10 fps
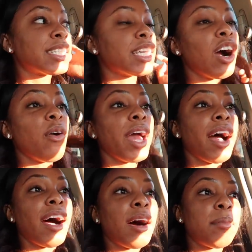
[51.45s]
so
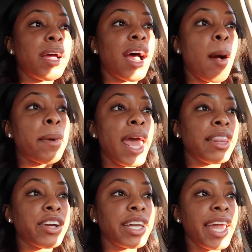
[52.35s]
um i'm
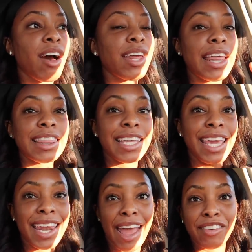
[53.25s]
headed there now and
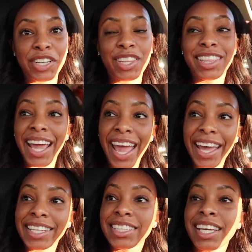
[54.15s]
then after
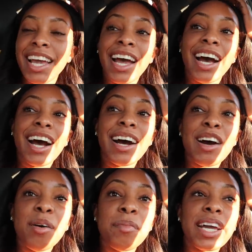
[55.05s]
that
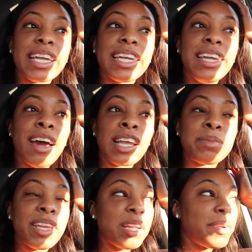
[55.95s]
um, Dion
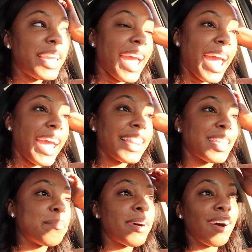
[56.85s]
is meeting me at
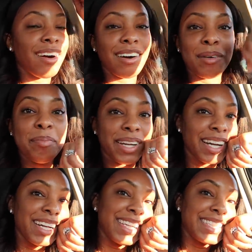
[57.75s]
the mall
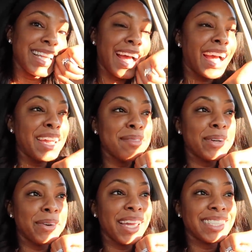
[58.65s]
because I am
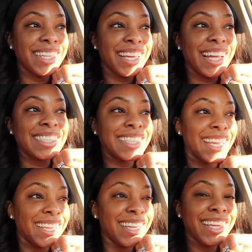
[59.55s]
going to get a
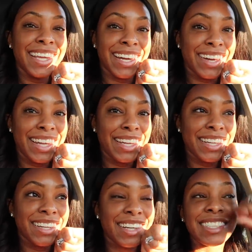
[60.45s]
second
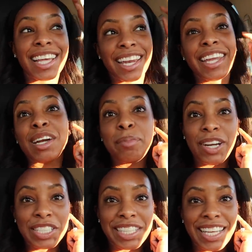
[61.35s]
earring, a second ear
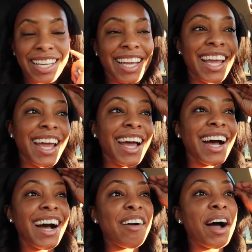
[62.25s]
piercing.
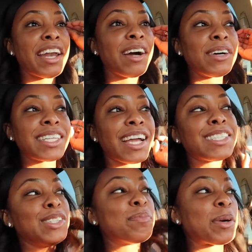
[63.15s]
Uh, I know it's
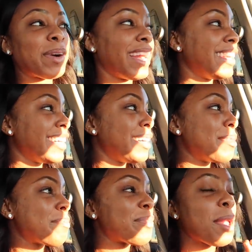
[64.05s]
like super
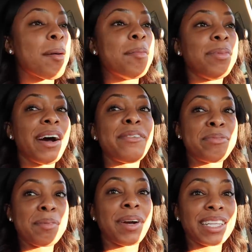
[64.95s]
random, but
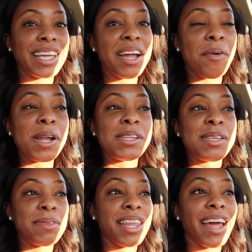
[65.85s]
for my birthday, I want to do
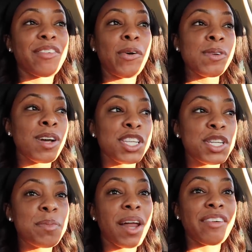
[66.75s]
something that I've always wanted to
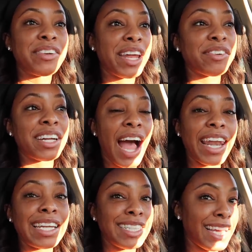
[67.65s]
do, but I've never
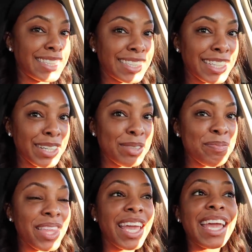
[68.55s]
gotten a chance to
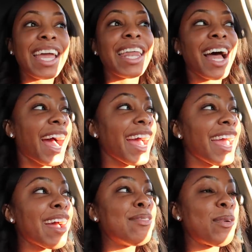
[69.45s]
do. And
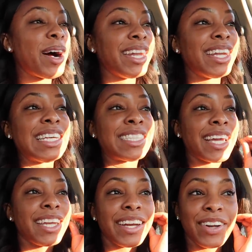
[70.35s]
I have wanted a
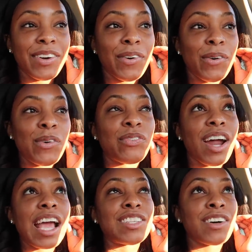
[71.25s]
second earring hole
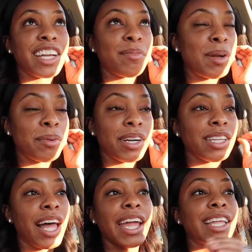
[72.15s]
for as long as I can
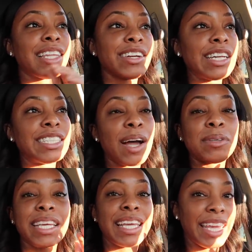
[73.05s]
remember, like literally since I
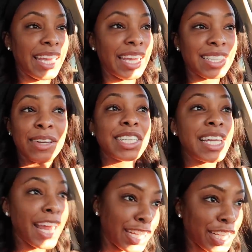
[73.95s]
was a kid, since I was a
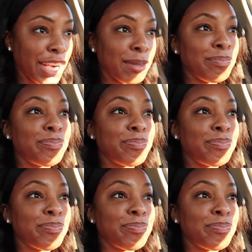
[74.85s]
teenager.